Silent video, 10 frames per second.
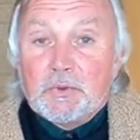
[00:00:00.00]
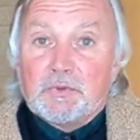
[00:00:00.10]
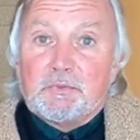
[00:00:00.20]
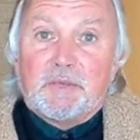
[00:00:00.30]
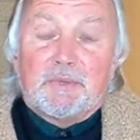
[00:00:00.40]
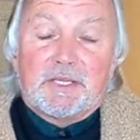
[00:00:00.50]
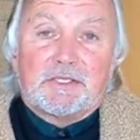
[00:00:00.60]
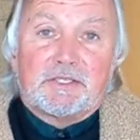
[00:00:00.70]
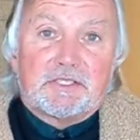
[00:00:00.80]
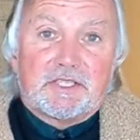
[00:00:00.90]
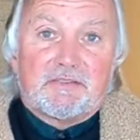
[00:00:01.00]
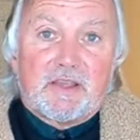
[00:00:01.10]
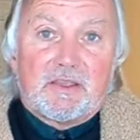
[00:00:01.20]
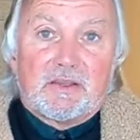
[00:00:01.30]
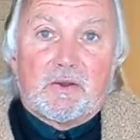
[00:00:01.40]
Shows me pictures
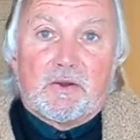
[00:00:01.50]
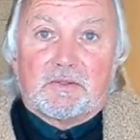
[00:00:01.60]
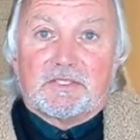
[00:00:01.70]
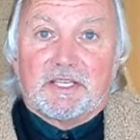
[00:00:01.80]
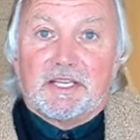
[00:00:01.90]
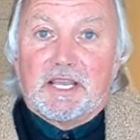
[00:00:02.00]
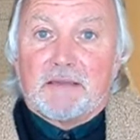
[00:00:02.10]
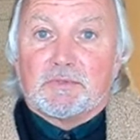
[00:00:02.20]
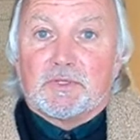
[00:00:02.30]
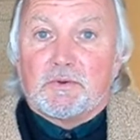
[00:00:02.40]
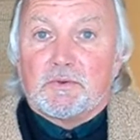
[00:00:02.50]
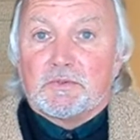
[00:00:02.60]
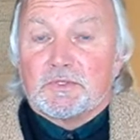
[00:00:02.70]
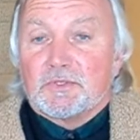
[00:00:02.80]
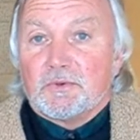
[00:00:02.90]
of other gods getting up to
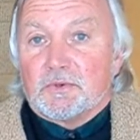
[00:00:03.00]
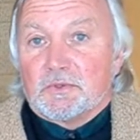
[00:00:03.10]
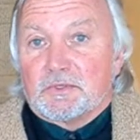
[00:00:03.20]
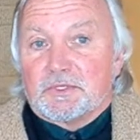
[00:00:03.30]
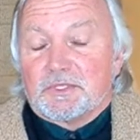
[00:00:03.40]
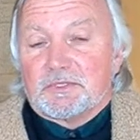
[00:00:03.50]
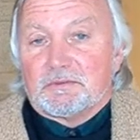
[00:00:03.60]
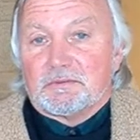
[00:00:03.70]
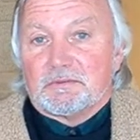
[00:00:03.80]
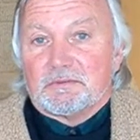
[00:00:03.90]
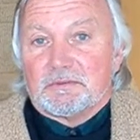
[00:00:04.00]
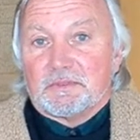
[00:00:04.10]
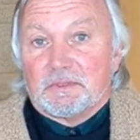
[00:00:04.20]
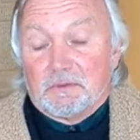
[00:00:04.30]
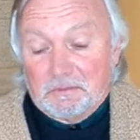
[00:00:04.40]
all sorts.
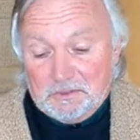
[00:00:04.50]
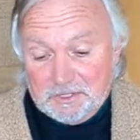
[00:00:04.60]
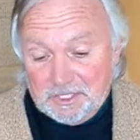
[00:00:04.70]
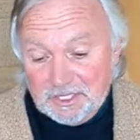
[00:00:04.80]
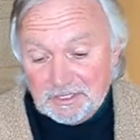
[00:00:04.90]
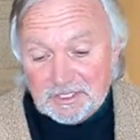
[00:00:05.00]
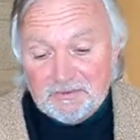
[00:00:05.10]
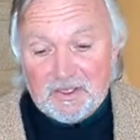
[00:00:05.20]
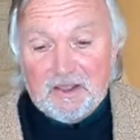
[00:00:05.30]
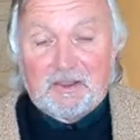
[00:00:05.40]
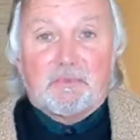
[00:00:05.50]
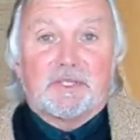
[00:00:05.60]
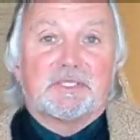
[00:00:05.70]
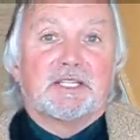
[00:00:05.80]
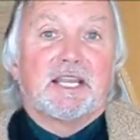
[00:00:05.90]
Well, she's a very
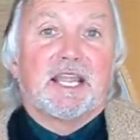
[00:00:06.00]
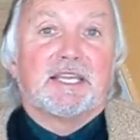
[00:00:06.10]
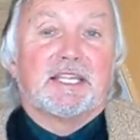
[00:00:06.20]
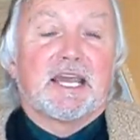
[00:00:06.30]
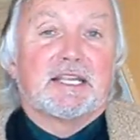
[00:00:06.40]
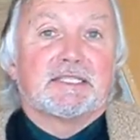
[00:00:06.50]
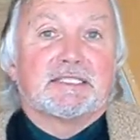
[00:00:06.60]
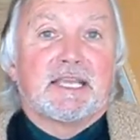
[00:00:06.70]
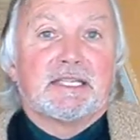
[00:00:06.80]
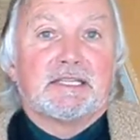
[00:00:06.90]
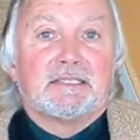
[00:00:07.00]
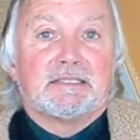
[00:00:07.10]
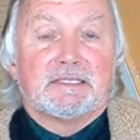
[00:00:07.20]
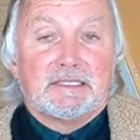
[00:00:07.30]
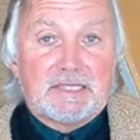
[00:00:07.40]
busy lady, I said.
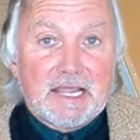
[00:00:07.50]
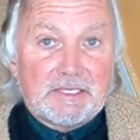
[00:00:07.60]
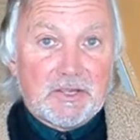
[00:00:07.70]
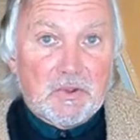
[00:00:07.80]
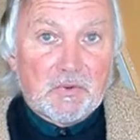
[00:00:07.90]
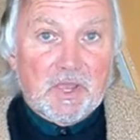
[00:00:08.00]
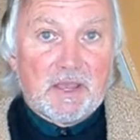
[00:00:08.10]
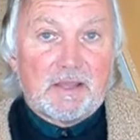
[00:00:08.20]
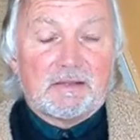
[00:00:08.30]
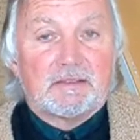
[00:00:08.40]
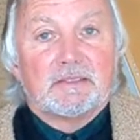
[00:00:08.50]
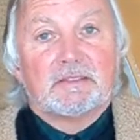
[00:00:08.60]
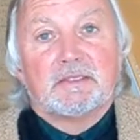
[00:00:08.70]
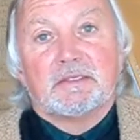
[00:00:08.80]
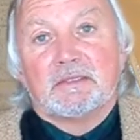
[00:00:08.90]
Is that yoga?
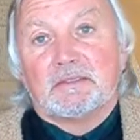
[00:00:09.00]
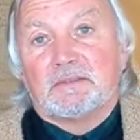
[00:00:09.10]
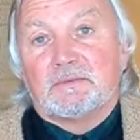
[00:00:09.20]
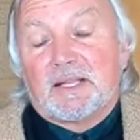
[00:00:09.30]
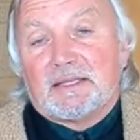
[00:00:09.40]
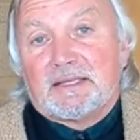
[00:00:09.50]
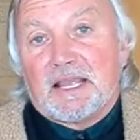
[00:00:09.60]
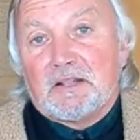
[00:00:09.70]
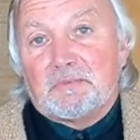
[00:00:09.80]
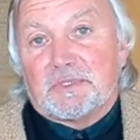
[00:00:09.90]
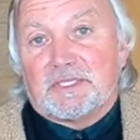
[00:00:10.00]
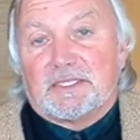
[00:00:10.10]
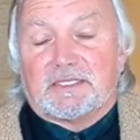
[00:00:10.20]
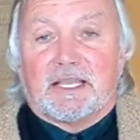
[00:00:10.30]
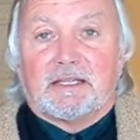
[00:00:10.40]
Well, it helps,
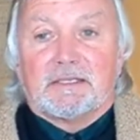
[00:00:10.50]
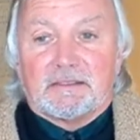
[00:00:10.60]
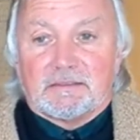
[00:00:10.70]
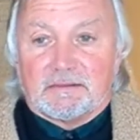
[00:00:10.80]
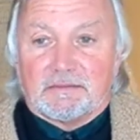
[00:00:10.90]
he said.